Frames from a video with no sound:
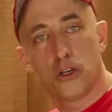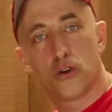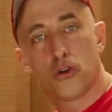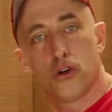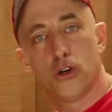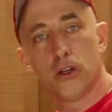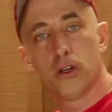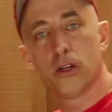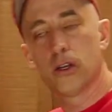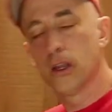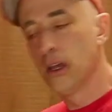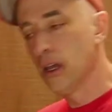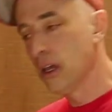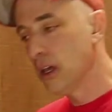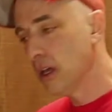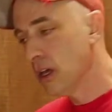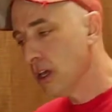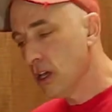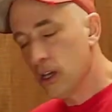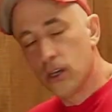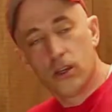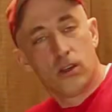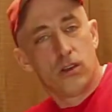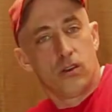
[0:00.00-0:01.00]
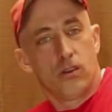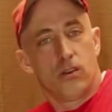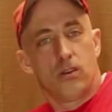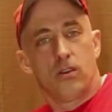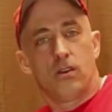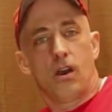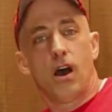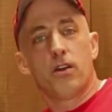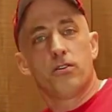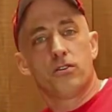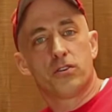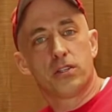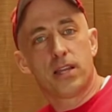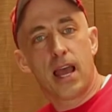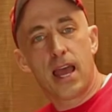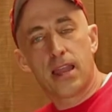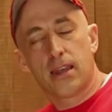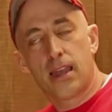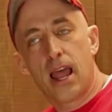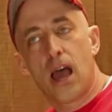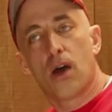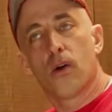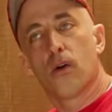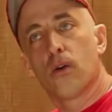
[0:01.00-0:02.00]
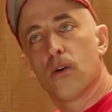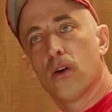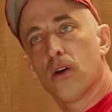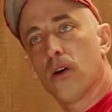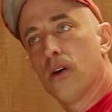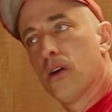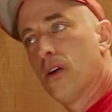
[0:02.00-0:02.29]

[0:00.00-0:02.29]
you couldn't understand. Now,